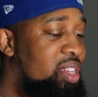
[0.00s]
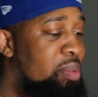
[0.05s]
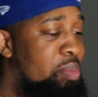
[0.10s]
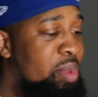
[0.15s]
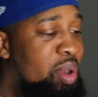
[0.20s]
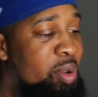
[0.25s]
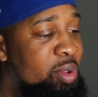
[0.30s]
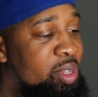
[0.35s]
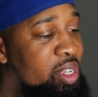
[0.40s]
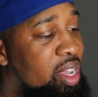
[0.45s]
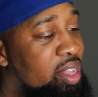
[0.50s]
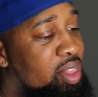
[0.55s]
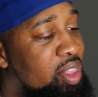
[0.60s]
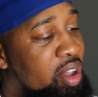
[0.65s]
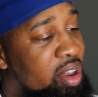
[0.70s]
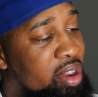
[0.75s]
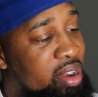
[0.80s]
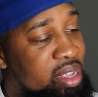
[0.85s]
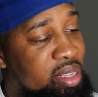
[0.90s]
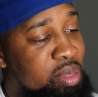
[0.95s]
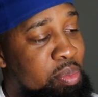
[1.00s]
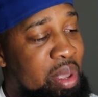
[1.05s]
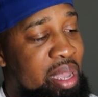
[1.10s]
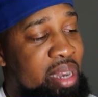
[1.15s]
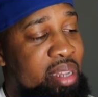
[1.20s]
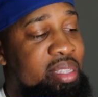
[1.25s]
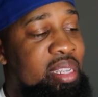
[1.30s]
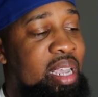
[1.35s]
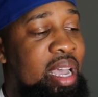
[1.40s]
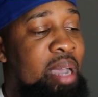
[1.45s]
Let me know what y'all thought of this,
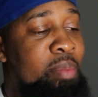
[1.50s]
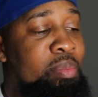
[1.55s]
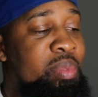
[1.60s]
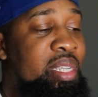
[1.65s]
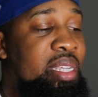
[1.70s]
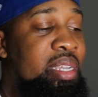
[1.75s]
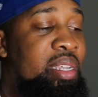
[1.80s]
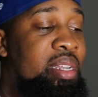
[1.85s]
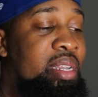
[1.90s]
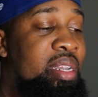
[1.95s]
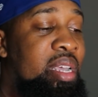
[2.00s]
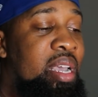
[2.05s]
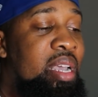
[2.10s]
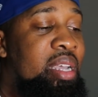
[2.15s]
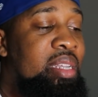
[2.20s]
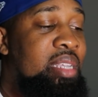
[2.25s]
man. The top 10